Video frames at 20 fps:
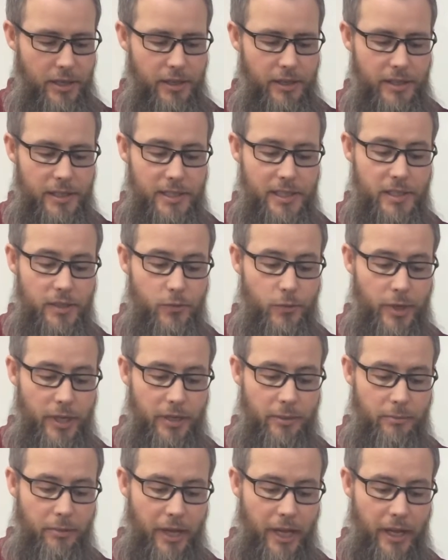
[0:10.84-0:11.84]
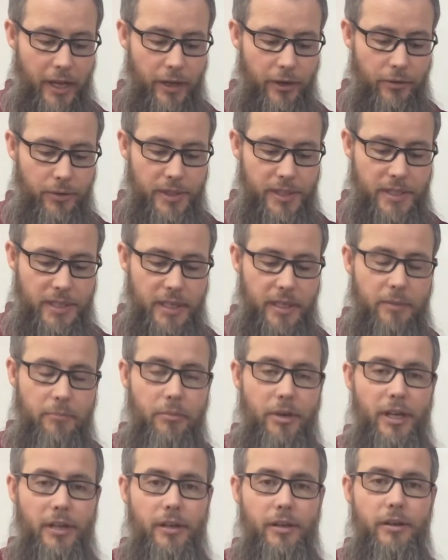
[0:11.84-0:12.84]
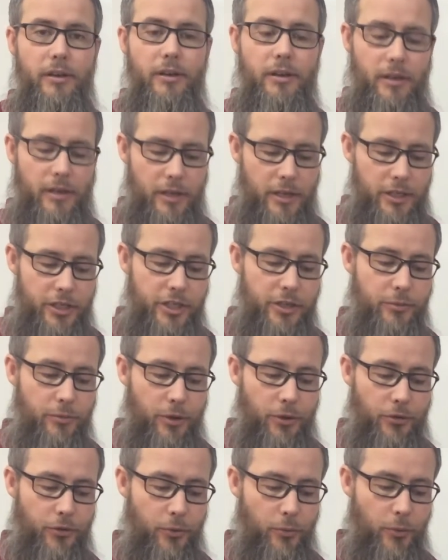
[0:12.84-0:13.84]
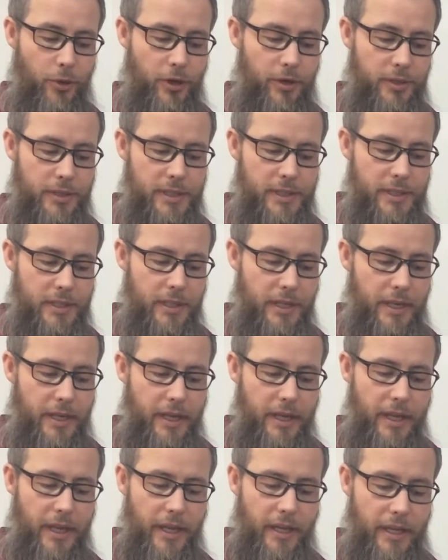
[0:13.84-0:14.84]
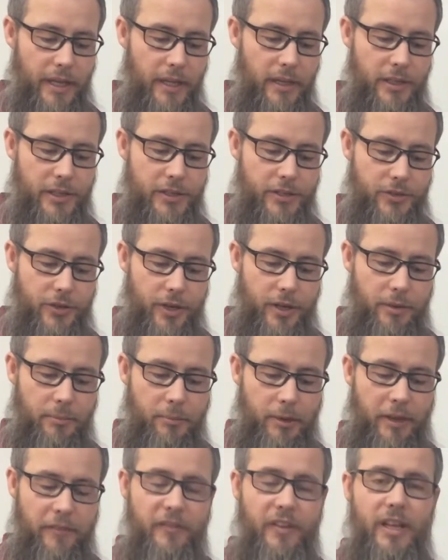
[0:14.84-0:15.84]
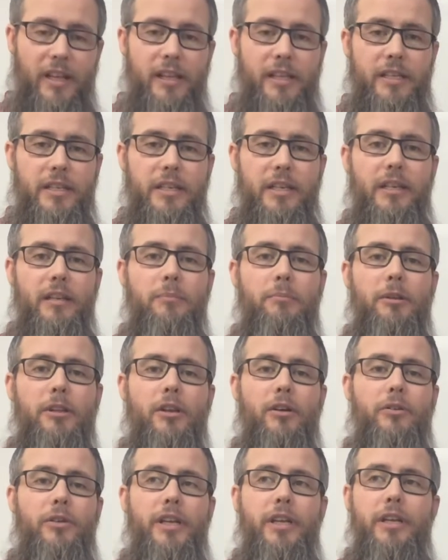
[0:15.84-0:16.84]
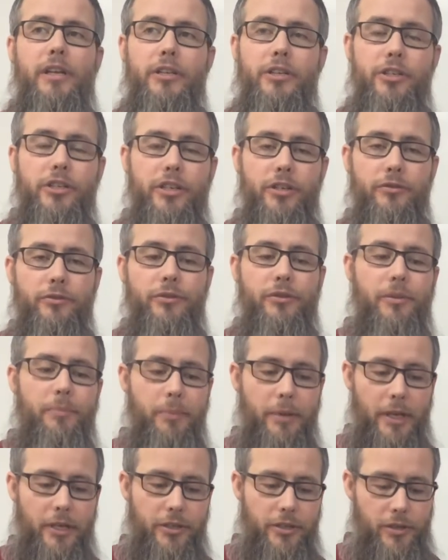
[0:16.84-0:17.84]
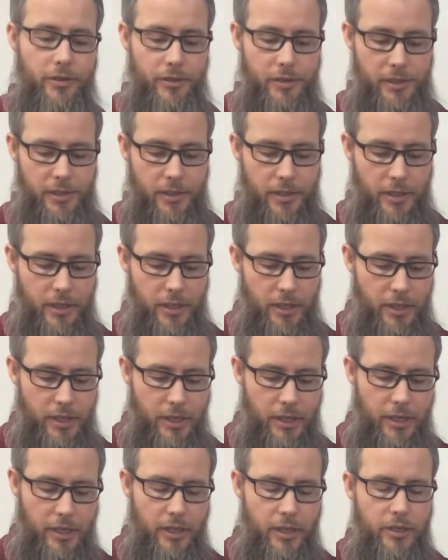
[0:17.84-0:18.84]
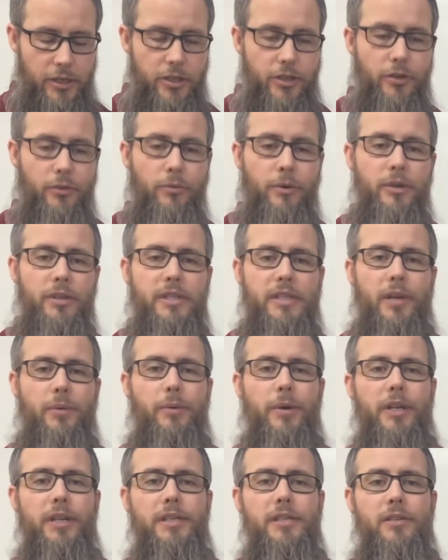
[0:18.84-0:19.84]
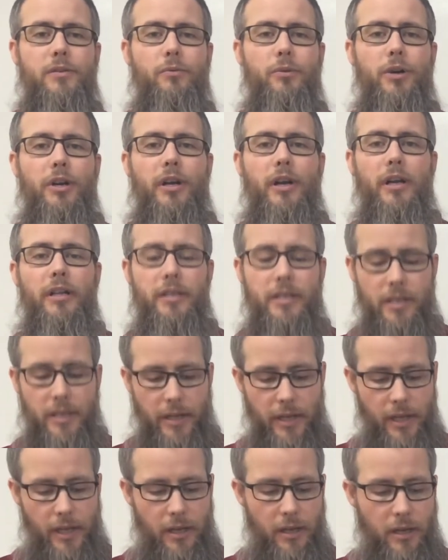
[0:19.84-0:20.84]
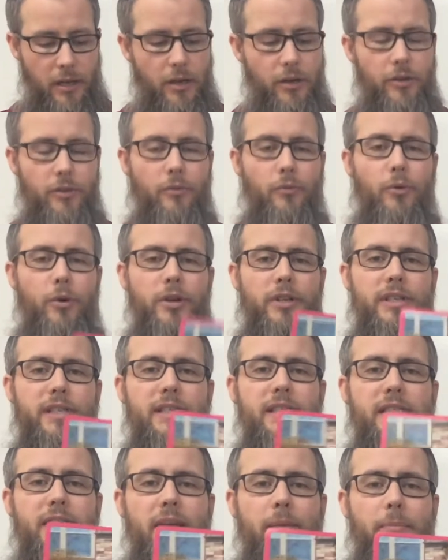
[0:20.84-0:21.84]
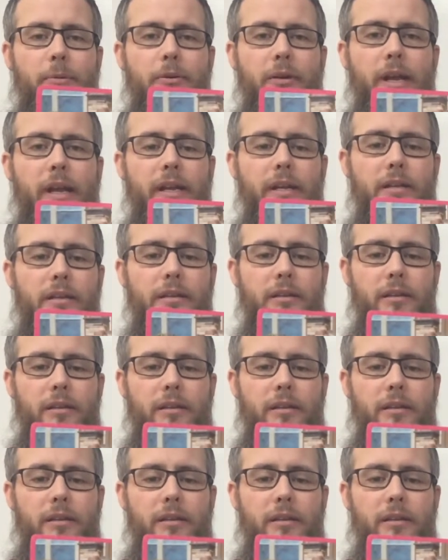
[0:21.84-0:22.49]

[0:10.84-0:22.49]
This is written by Christine Butler. She wrote the words. And illustrated by Valentina Bologna. She drew the pictures. Two words I want us to work on today are the words separate.